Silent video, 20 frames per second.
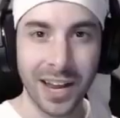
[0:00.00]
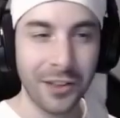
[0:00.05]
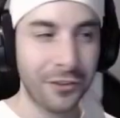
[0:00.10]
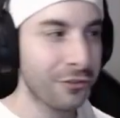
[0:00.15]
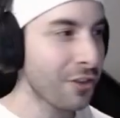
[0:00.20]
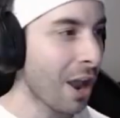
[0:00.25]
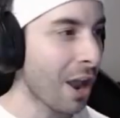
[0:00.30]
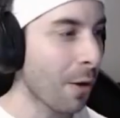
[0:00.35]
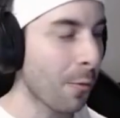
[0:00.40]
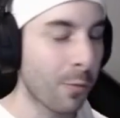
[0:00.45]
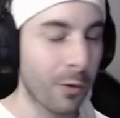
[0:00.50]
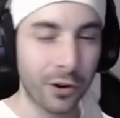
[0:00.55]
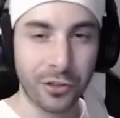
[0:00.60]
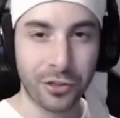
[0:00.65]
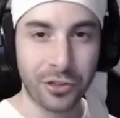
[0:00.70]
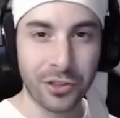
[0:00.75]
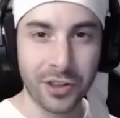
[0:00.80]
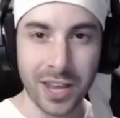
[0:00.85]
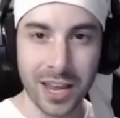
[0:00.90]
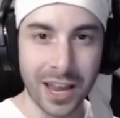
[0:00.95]
It's not
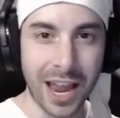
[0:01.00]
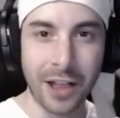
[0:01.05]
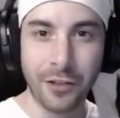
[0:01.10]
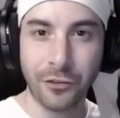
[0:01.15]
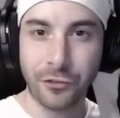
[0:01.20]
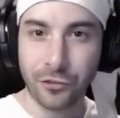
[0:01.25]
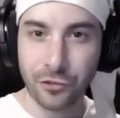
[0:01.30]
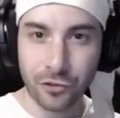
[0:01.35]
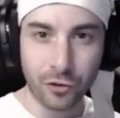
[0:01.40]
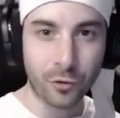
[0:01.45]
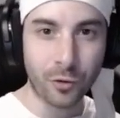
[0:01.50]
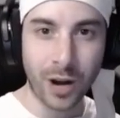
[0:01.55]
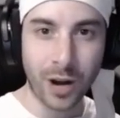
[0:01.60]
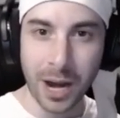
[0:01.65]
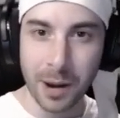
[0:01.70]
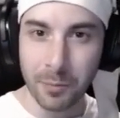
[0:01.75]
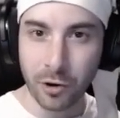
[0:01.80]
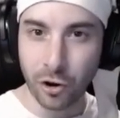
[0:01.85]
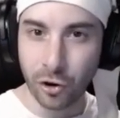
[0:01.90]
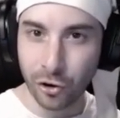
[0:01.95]
worth the
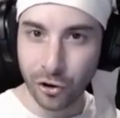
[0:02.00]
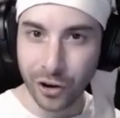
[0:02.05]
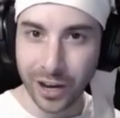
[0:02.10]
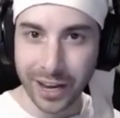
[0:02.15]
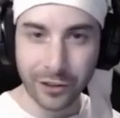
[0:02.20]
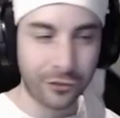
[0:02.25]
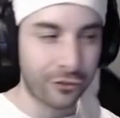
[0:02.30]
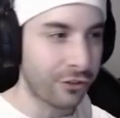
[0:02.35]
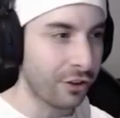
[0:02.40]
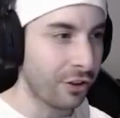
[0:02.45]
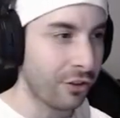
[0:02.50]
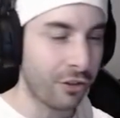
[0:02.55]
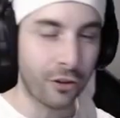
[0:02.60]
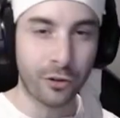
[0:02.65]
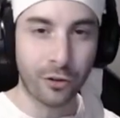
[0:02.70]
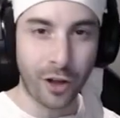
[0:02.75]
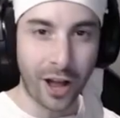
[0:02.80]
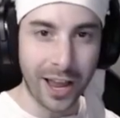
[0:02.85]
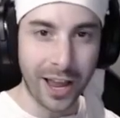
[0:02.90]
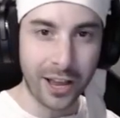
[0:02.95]
Instagram clicks and the
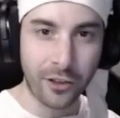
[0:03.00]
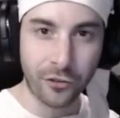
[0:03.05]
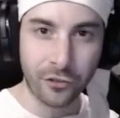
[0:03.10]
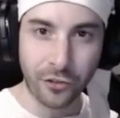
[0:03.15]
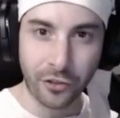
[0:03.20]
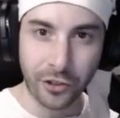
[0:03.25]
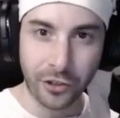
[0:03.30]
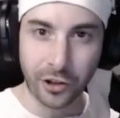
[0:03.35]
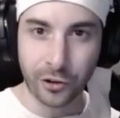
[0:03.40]
likes and the